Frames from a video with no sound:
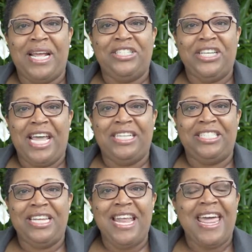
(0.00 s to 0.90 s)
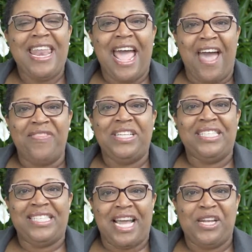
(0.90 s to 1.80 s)
Education at
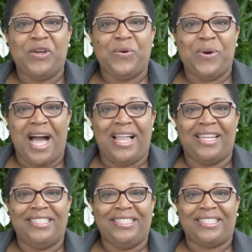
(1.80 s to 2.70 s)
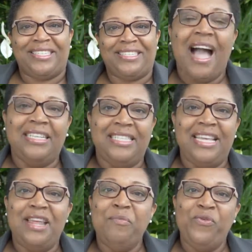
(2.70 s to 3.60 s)
Athens Technical College. I
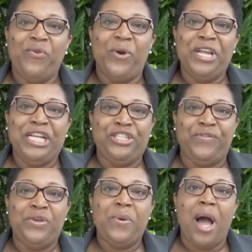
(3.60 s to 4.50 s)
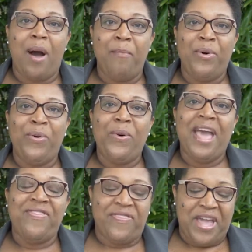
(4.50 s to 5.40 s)
stand before each of you humble
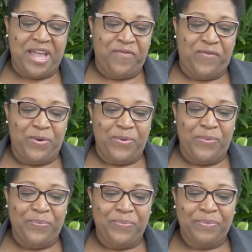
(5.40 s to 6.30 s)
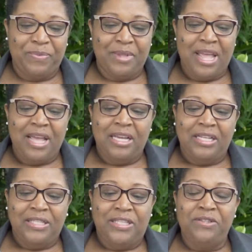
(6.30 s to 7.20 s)
and thankful
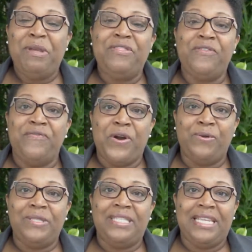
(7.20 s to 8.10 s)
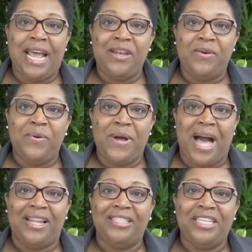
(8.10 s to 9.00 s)
to be the first technical
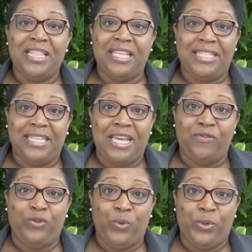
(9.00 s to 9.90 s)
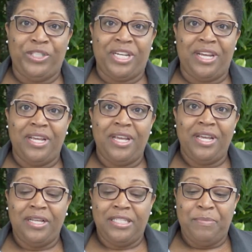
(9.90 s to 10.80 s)
college in the state of Georgia
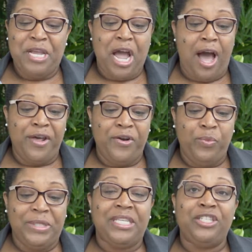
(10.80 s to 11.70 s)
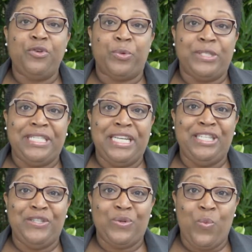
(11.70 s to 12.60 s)
to be honored with such a
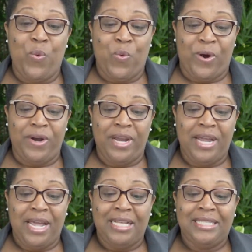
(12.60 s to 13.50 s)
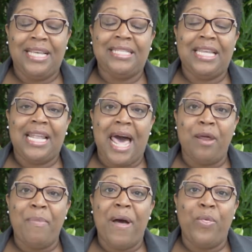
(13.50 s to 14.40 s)
prestigious award says a lot
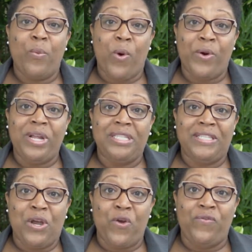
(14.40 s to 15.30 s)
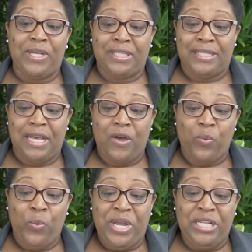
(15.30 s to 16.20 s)
about the work and service
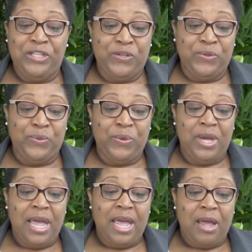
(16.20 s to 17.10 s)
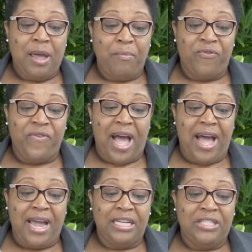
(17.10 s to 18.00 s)
we do and
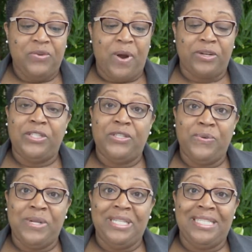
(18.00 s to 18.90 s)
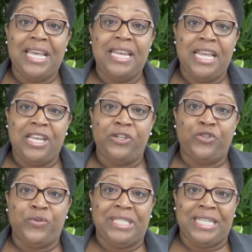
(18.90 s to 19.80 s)
provide to our students and
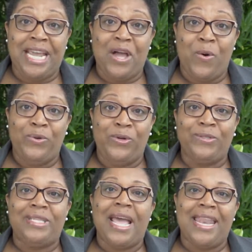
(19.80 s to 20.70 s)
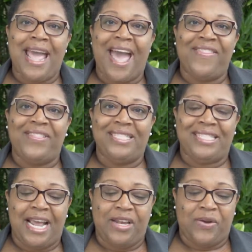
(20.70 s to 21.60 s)
industry stakeholders at Athens
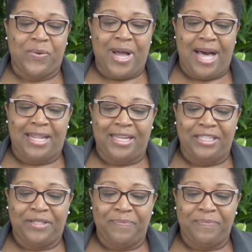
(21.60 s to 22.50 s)
Technical College.